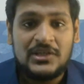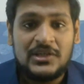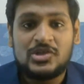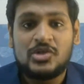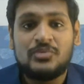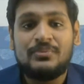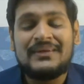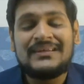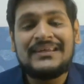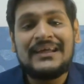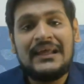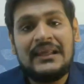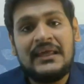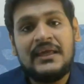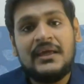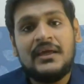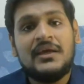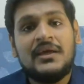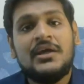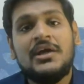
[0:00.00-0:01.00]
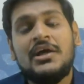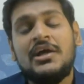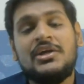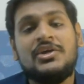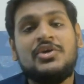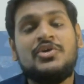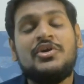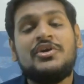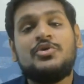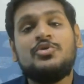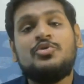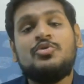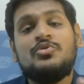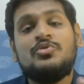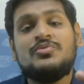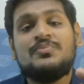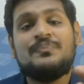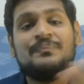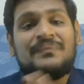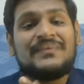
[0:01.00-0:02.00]
so basically you need to
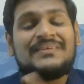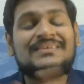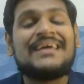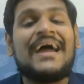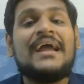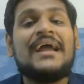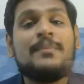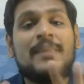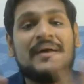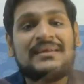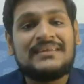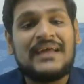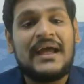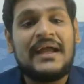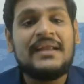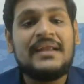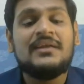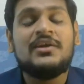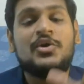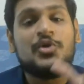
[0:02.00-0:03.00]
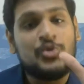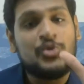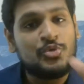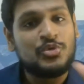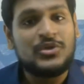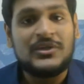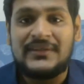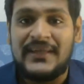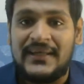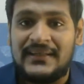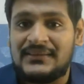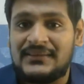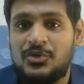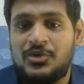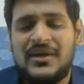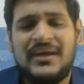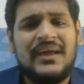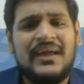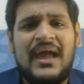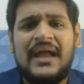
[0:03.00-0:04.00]
side by side do the things
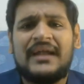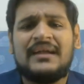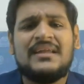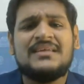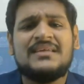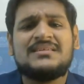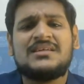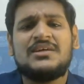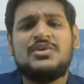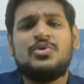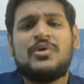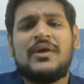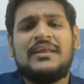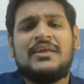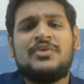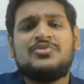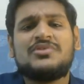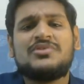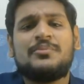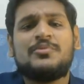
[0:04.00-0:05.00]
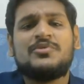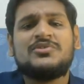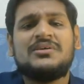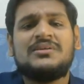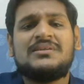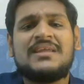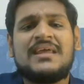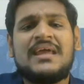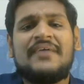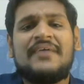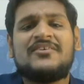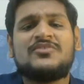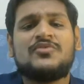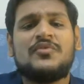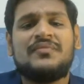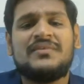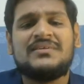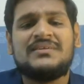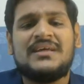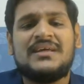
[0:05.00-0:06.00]
okay at least uh, you can do suppose uh, three hours of
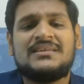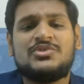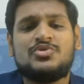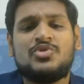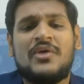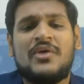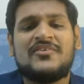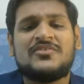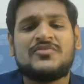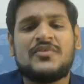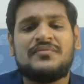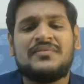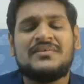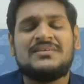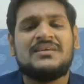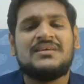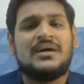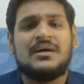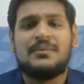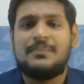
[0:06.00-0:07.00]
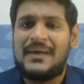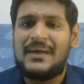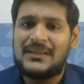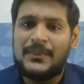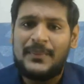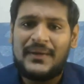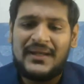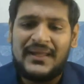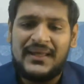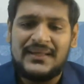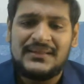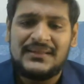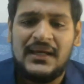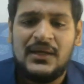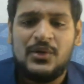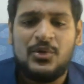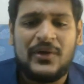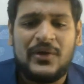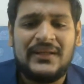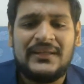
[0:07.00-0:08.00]
physics two hours of uh, mathematics
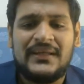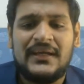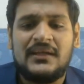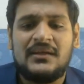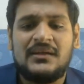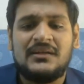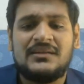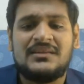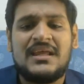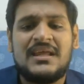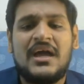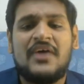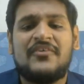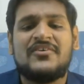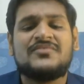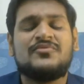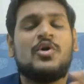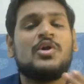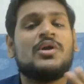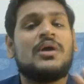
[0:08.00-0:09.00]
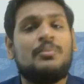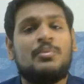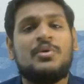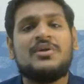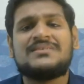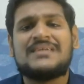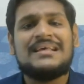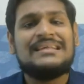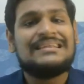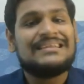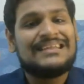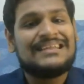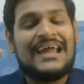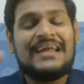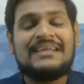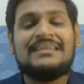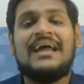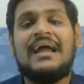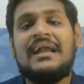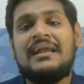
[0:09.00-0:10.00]
okay then uh, three hours for computer science
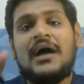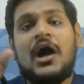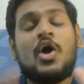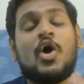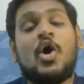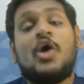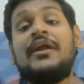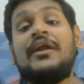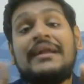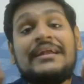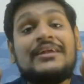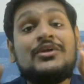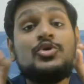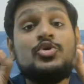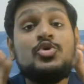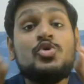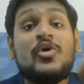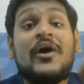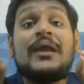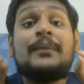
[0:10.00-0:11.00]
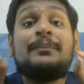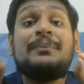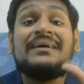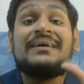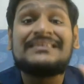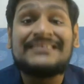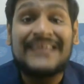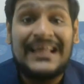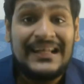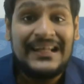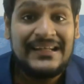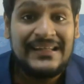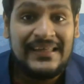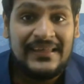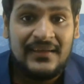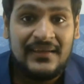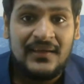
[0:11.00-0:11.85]
like that according to your personality